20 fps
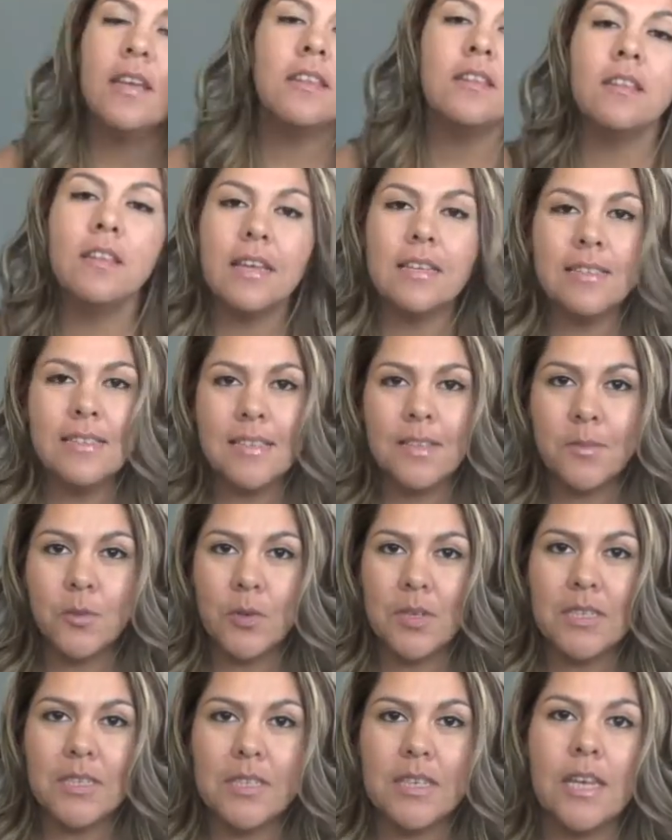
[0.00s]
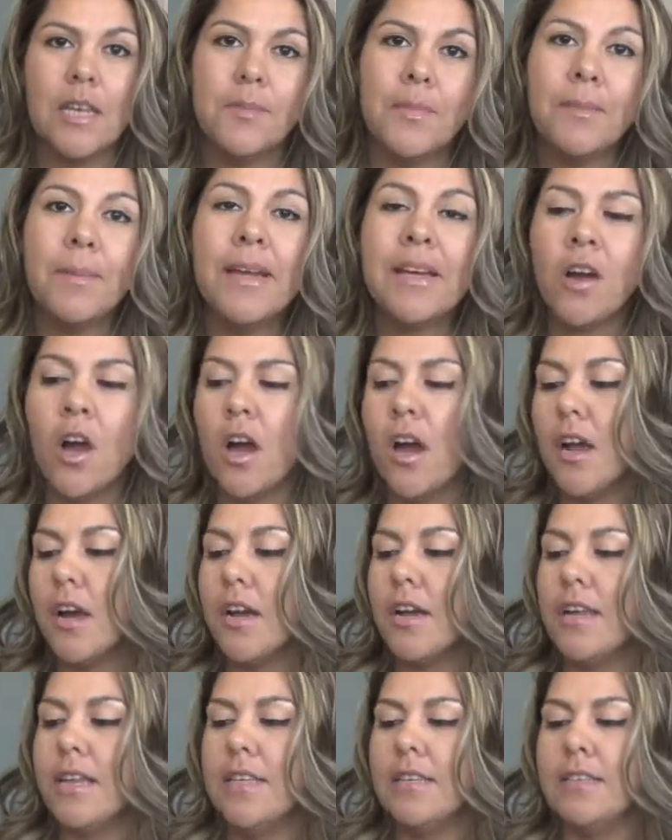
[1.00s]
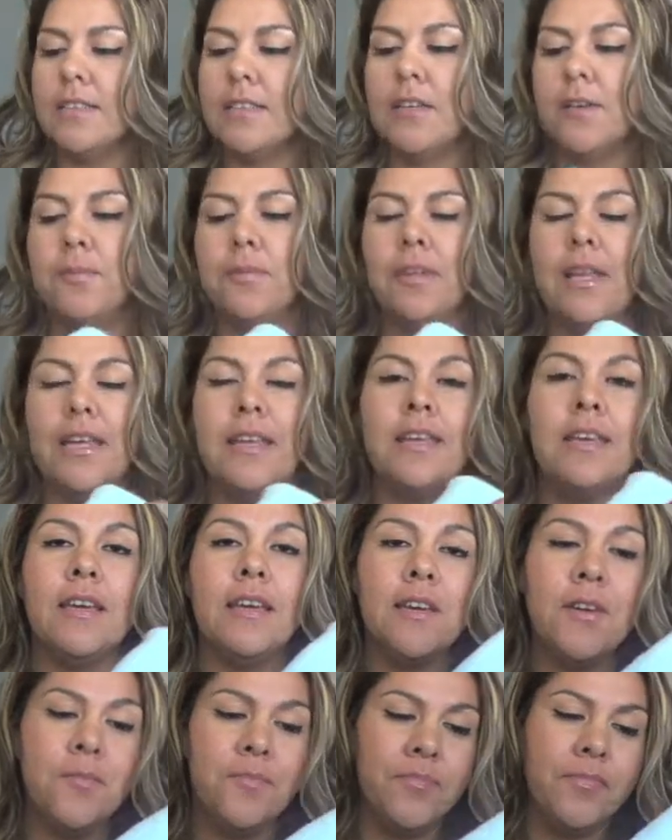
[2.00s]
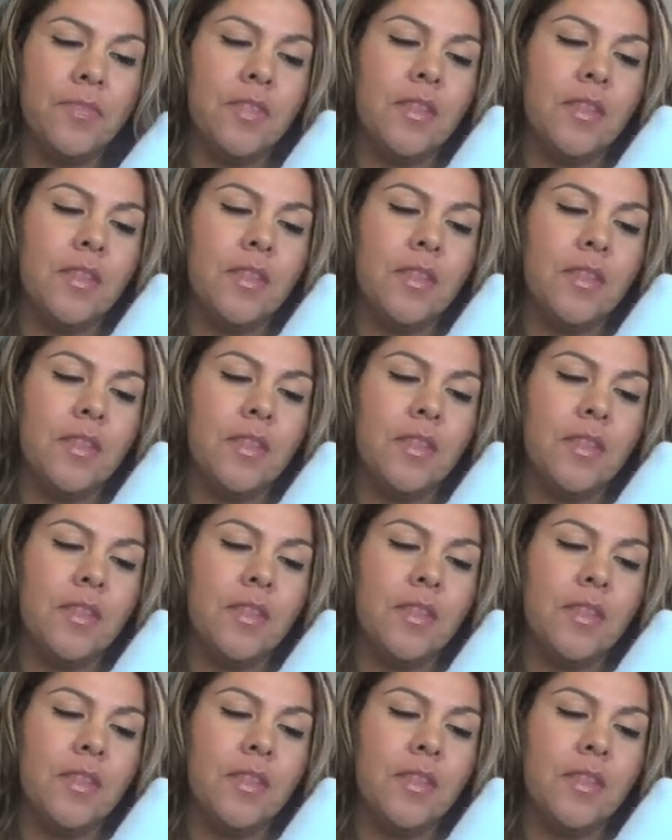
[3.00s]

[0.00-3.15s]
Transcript: The last thing I'm going to keep in my car is a blanket.